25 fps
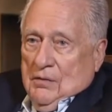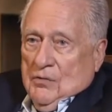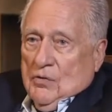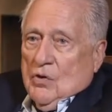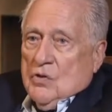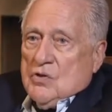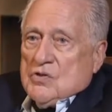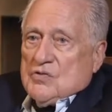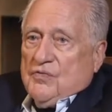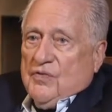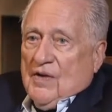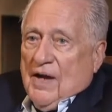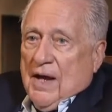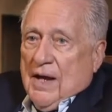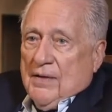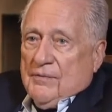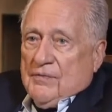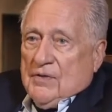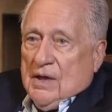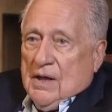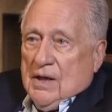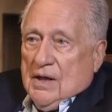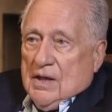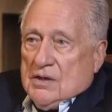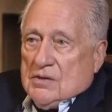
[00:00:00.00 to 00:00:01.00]
those
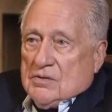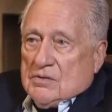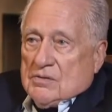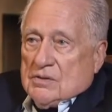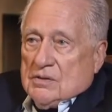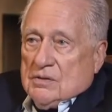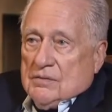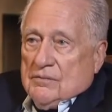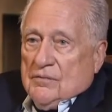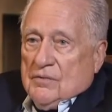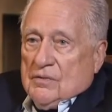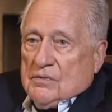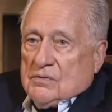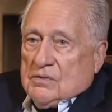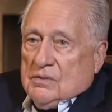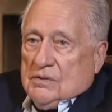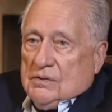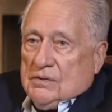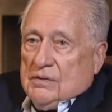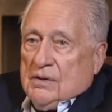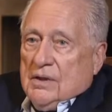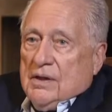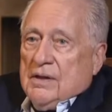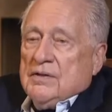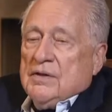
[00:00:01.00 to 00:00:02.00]
5 days
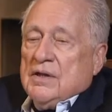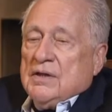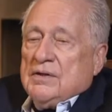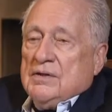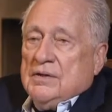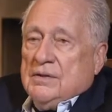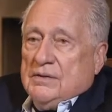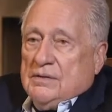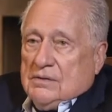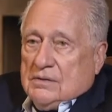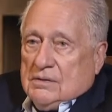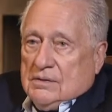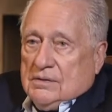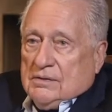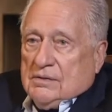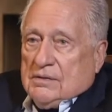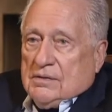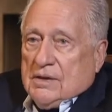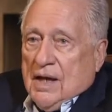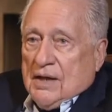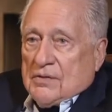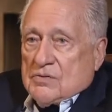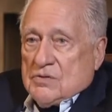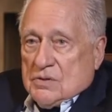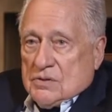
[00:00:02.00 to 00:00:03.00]
in the
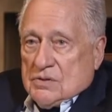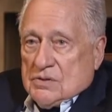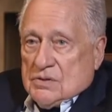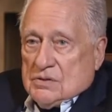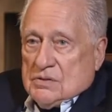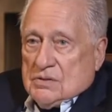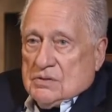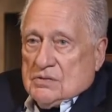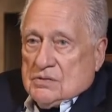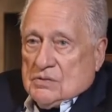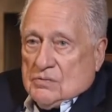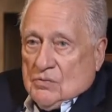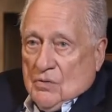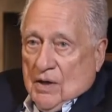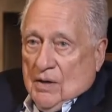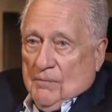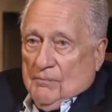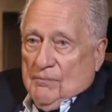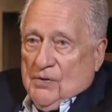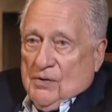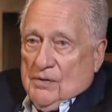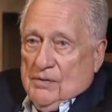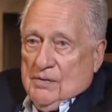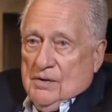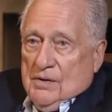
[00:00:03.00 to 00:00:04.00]
Texas
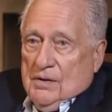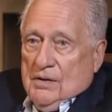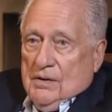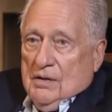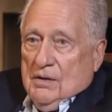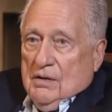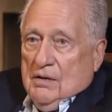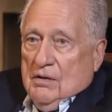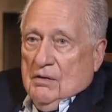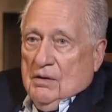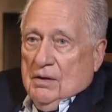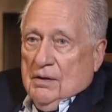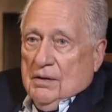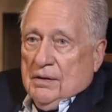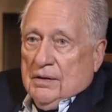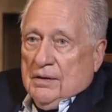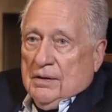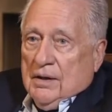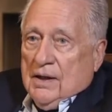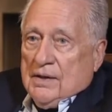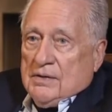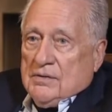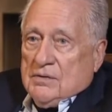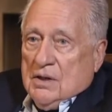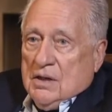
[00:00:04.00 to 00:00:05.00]
trip
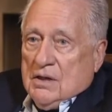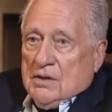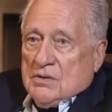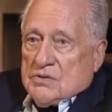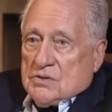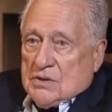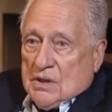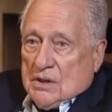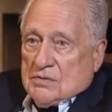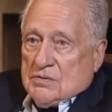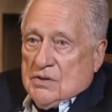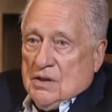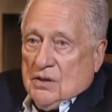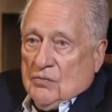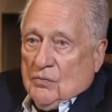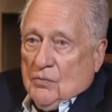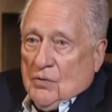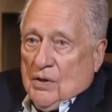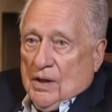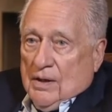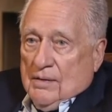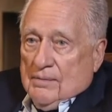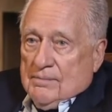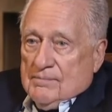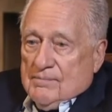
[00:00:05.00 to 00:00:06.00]
in
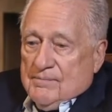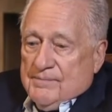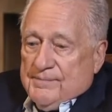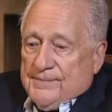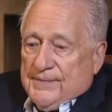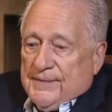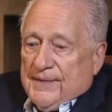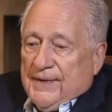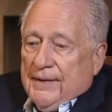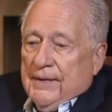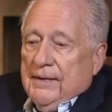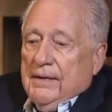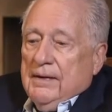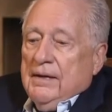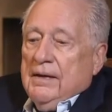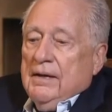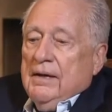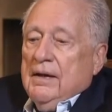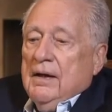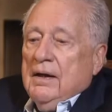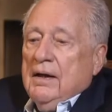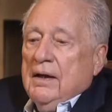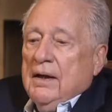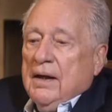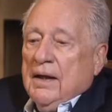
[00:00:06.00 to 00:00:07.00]
1963.
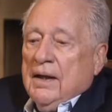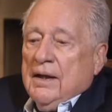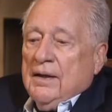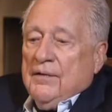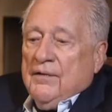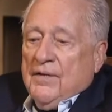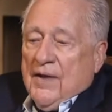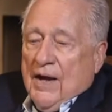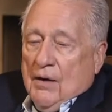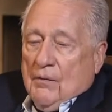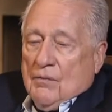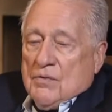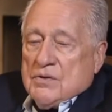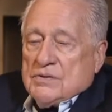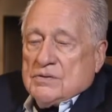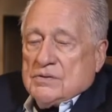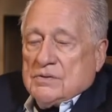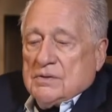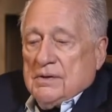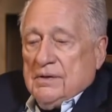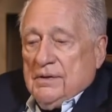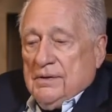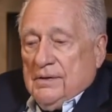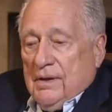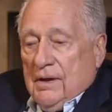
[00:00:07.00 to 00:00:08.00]
And that
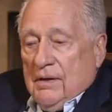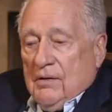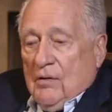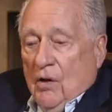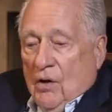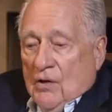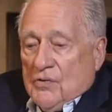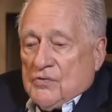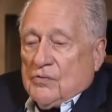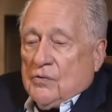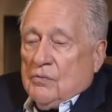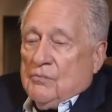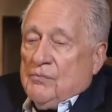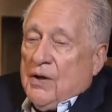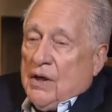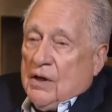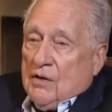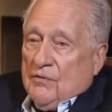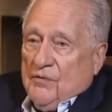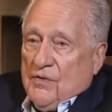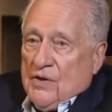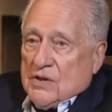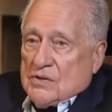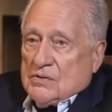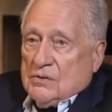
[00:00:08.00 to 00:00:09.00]
was also
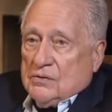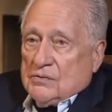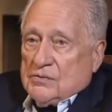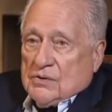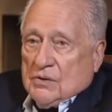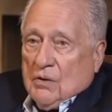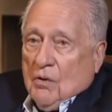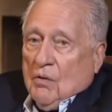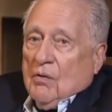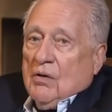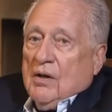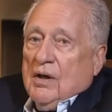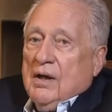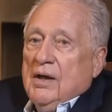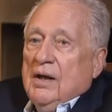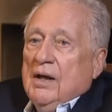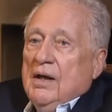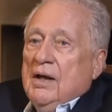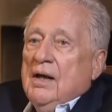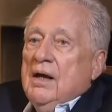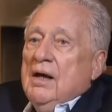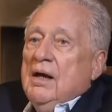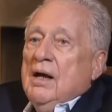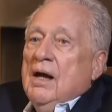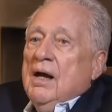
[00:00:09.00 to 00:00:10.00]
beneficial. So
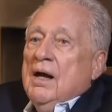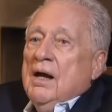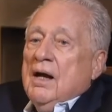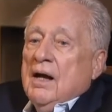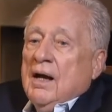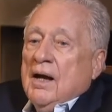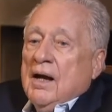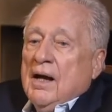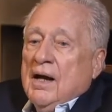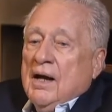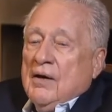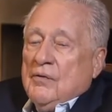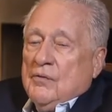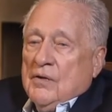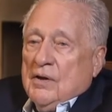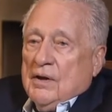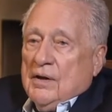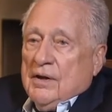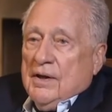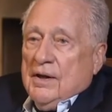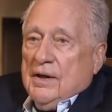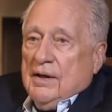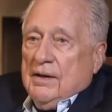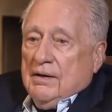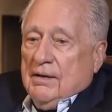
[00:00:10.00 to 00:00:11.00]
I
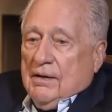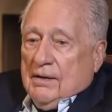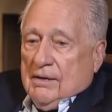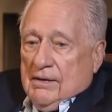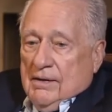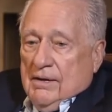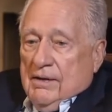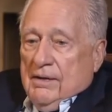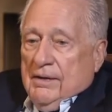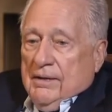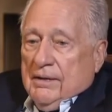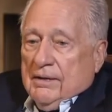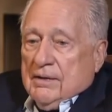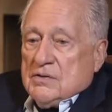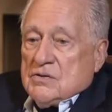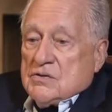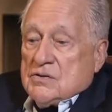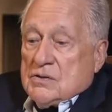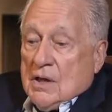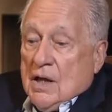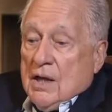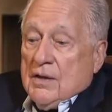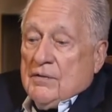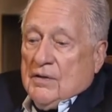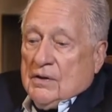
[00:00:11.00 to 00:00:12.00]
really can
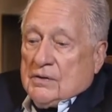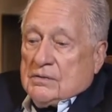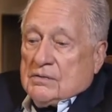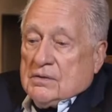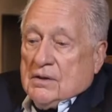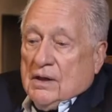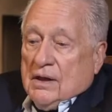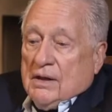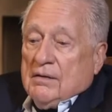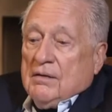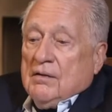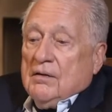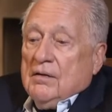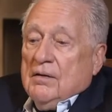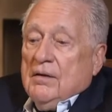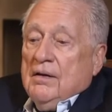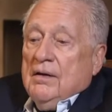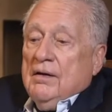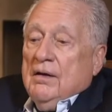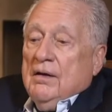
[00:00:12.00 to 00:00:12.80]
say that